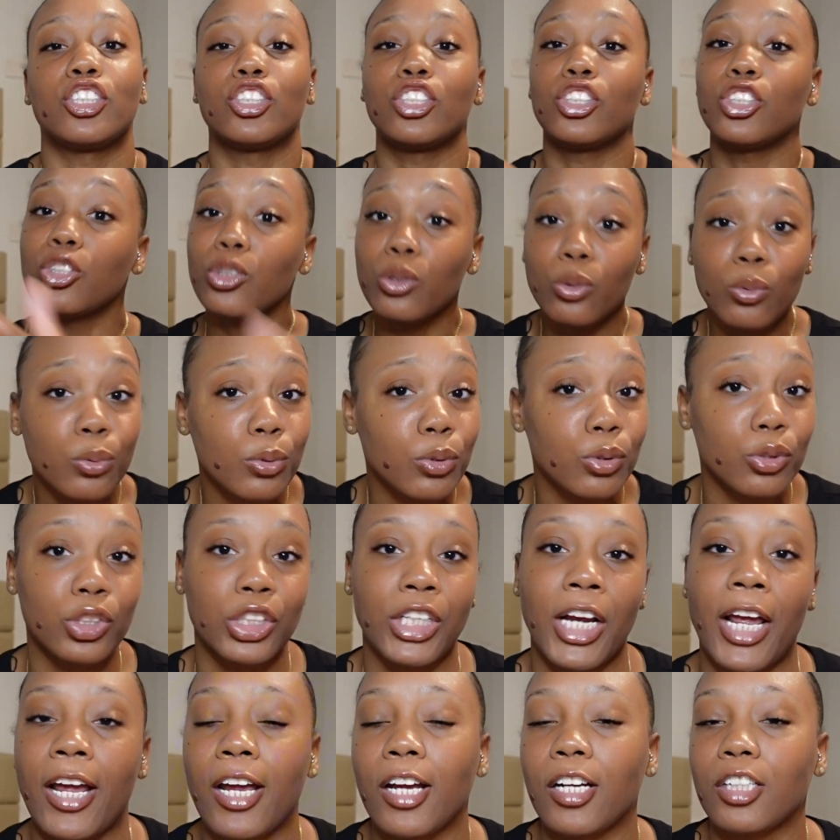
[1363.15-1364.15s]
you will
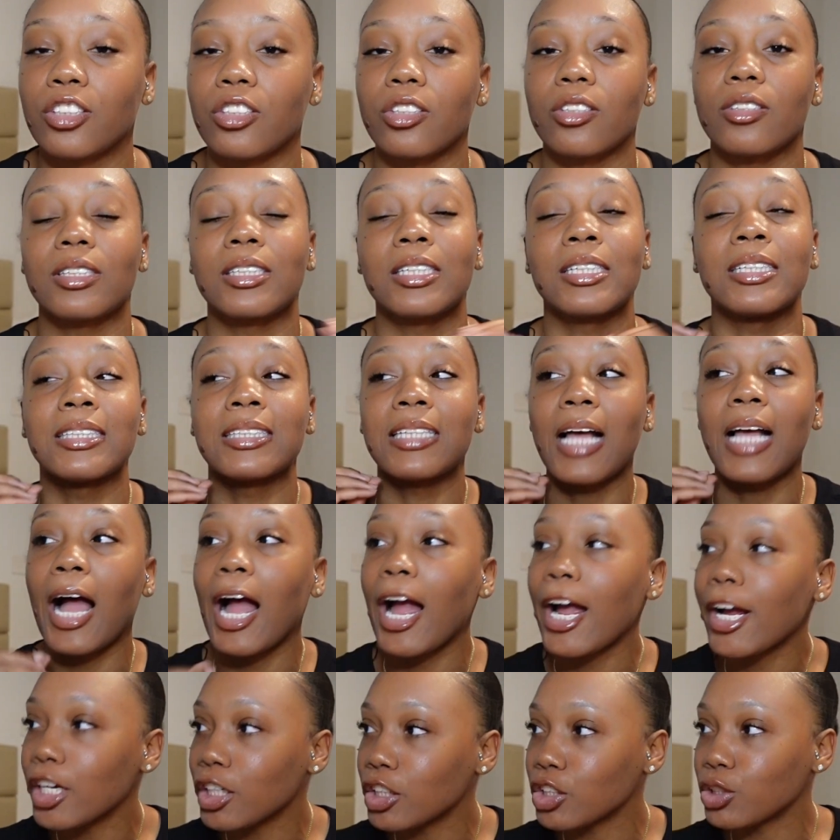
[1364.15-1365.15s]
change, your
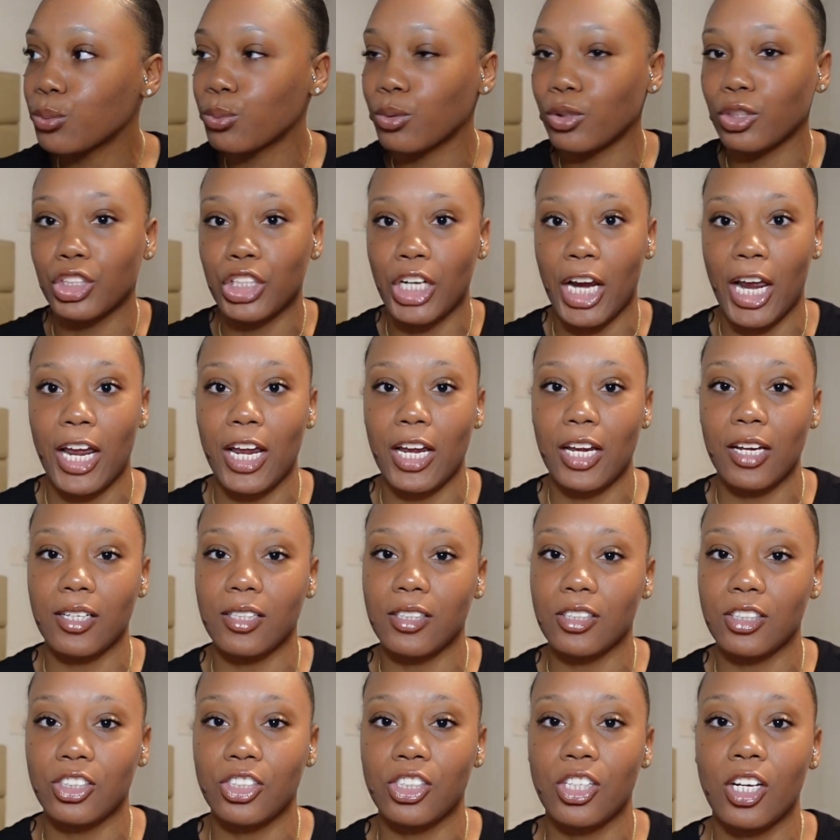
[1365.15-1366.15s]
desires will
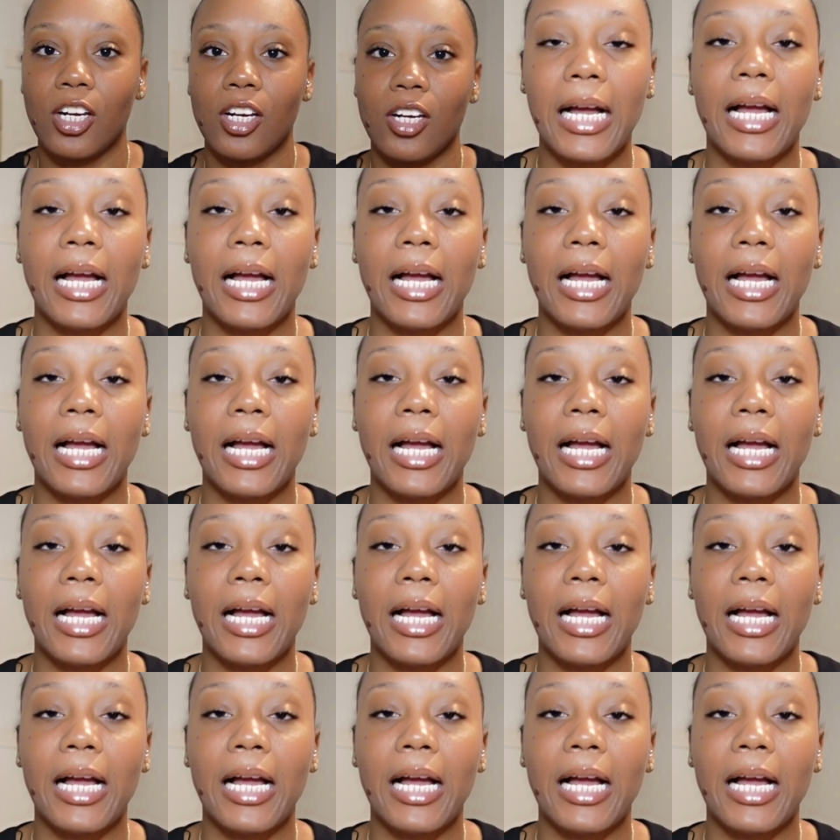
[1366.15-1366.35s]
change.